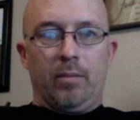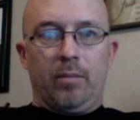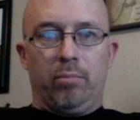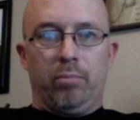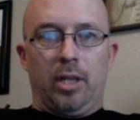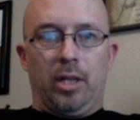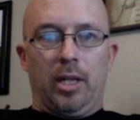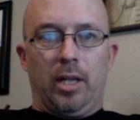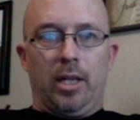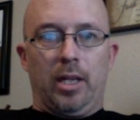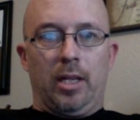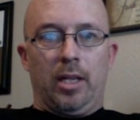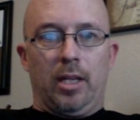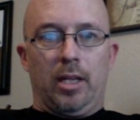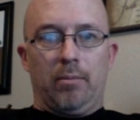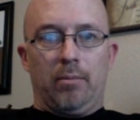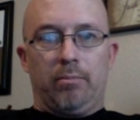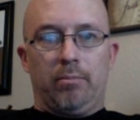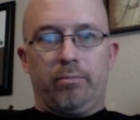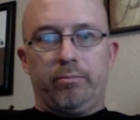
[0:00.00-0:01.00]

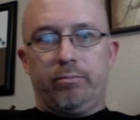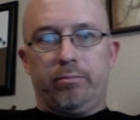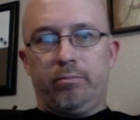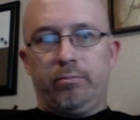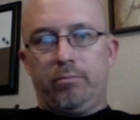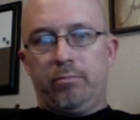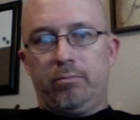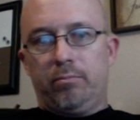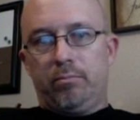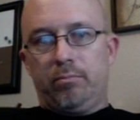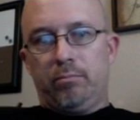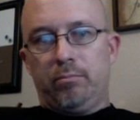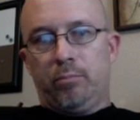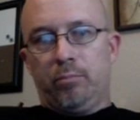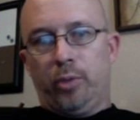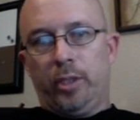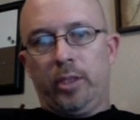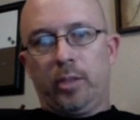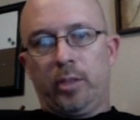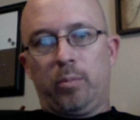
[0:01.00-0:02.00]

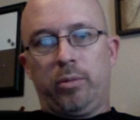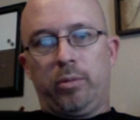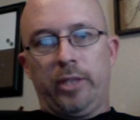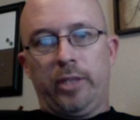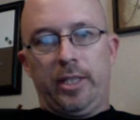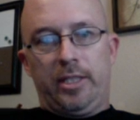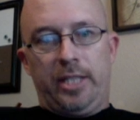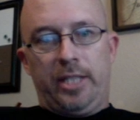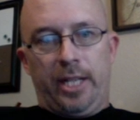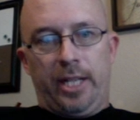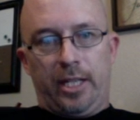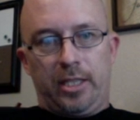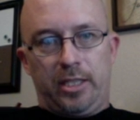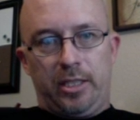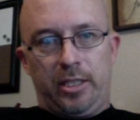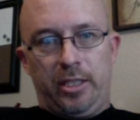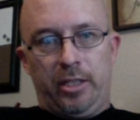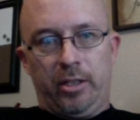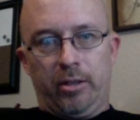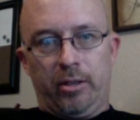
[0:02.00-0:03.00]
boilerplate
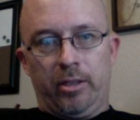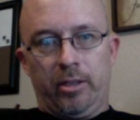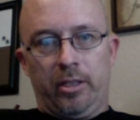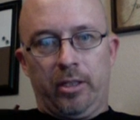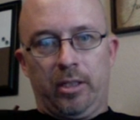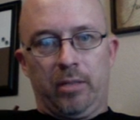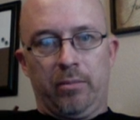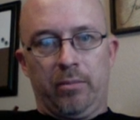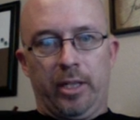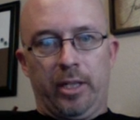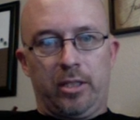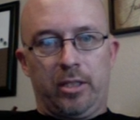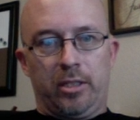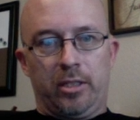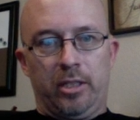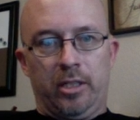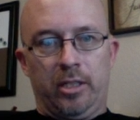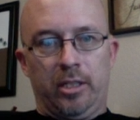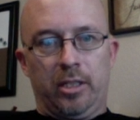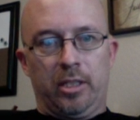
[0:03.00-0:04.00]
text here into
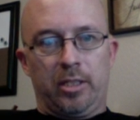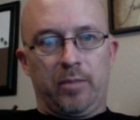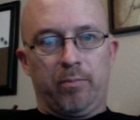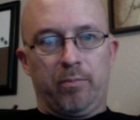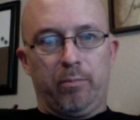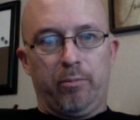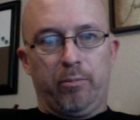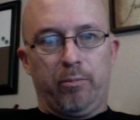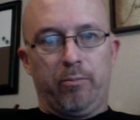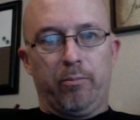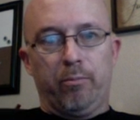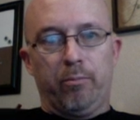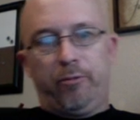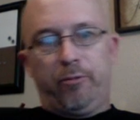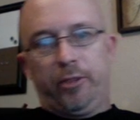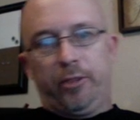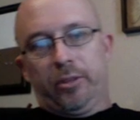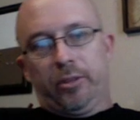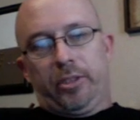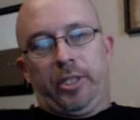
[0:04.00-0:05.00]
this
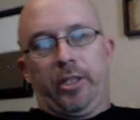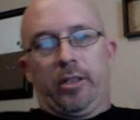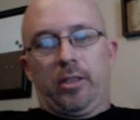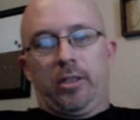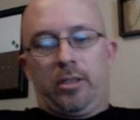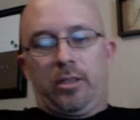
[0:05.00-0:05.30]
field here.